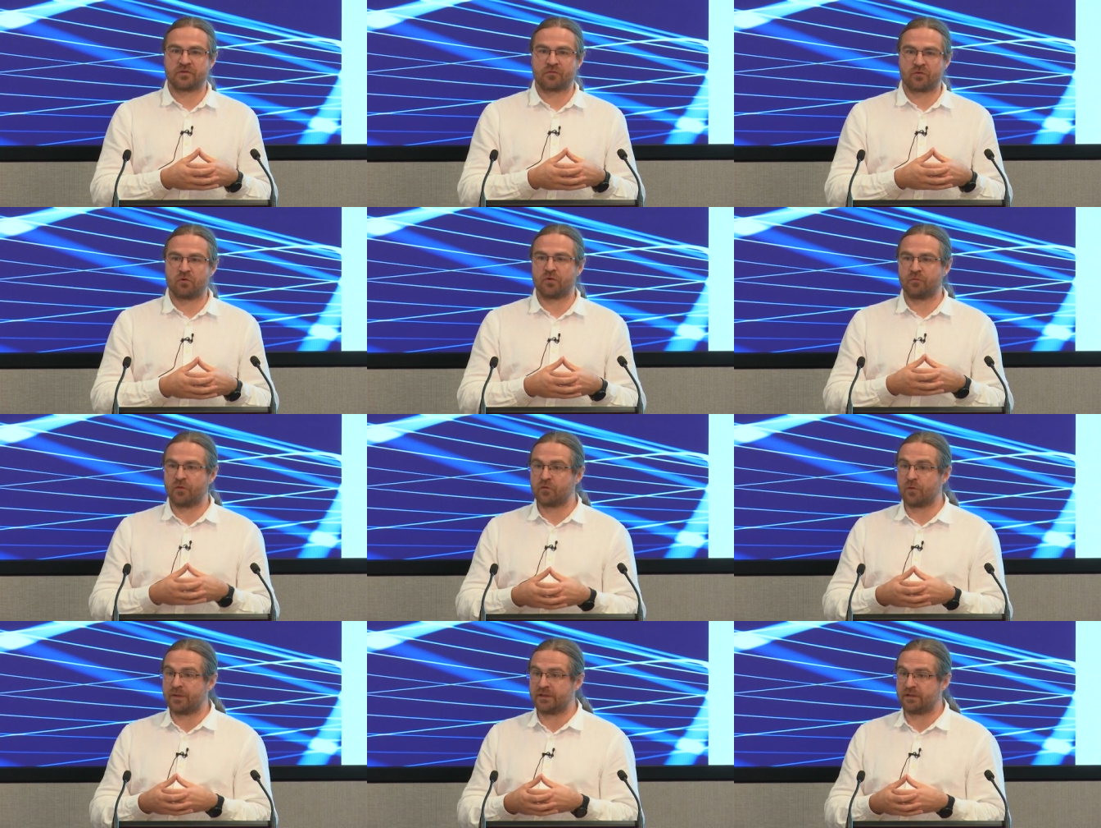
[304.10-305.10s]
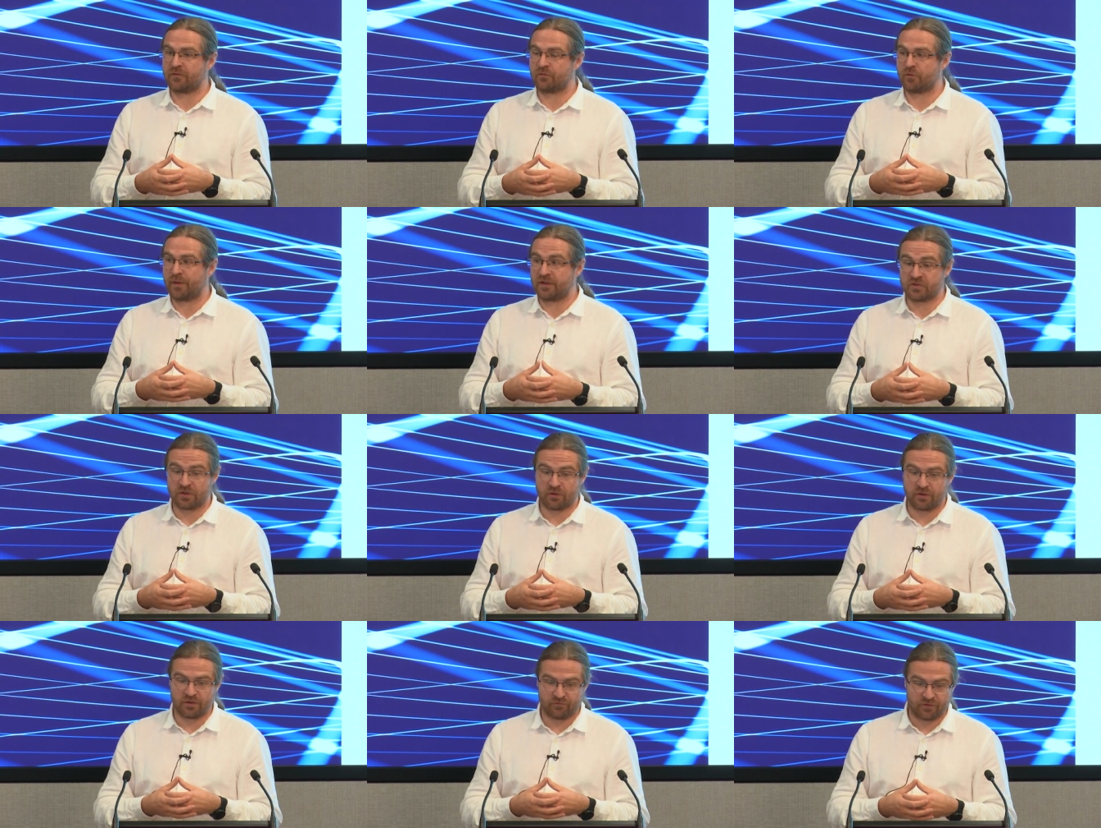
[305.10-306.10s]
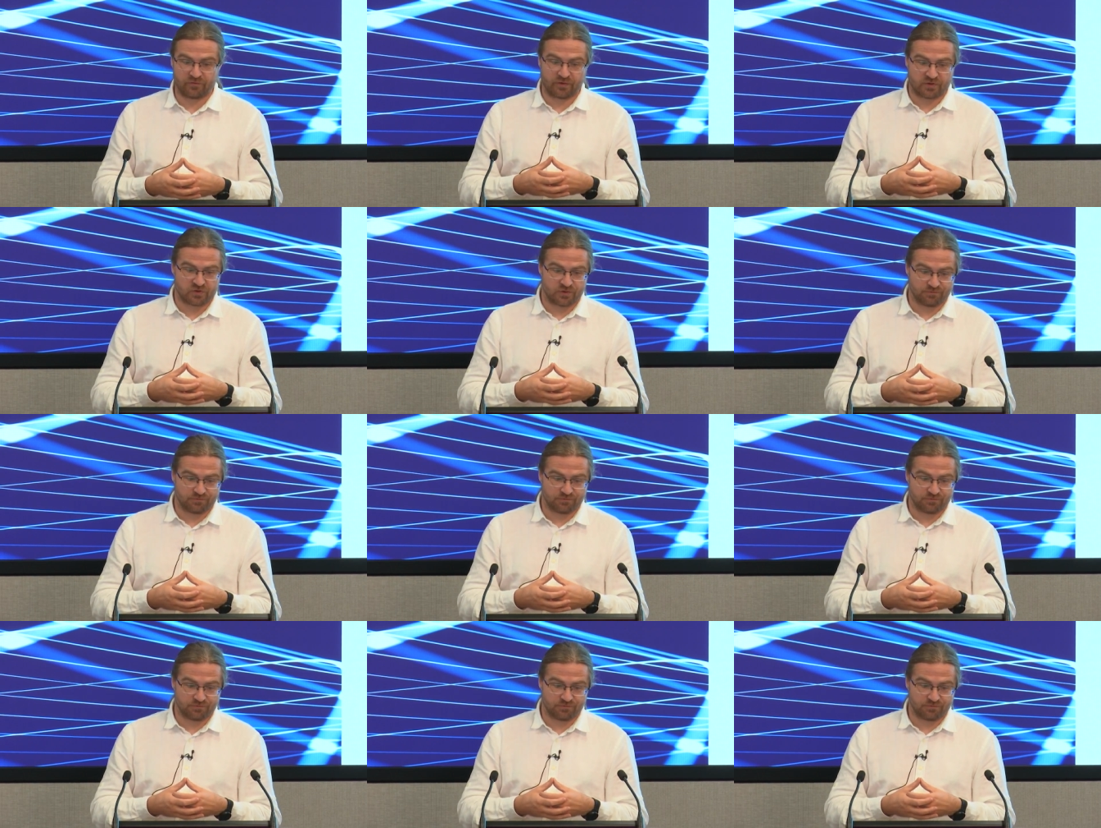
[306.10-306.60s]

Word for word: going with Kubernetes for managing infrastructure.